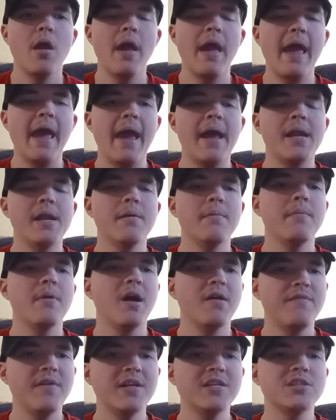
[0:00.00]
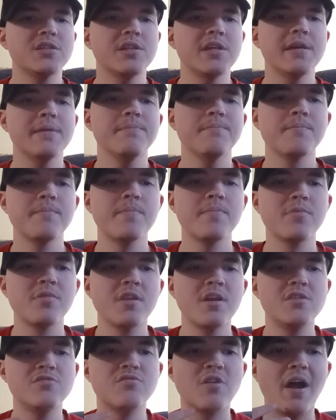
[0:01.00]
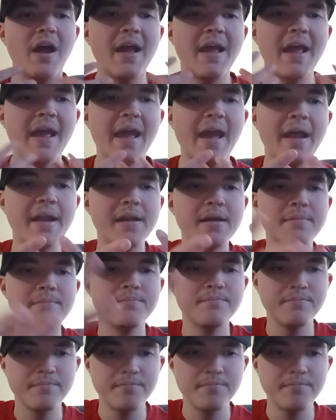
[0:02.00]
and eventually try and